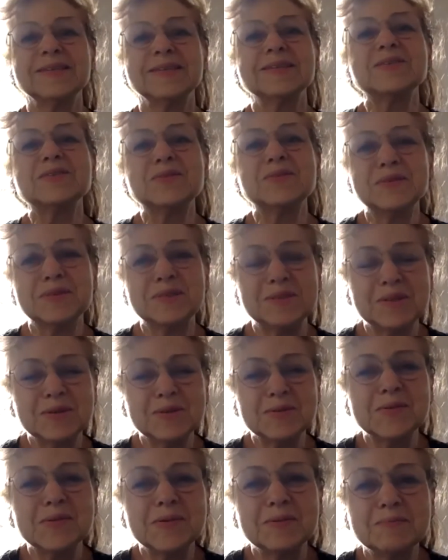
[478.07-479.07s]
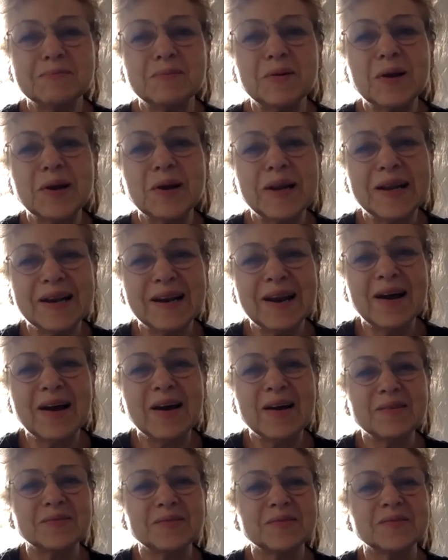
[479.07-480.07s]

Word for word: used to Berlin life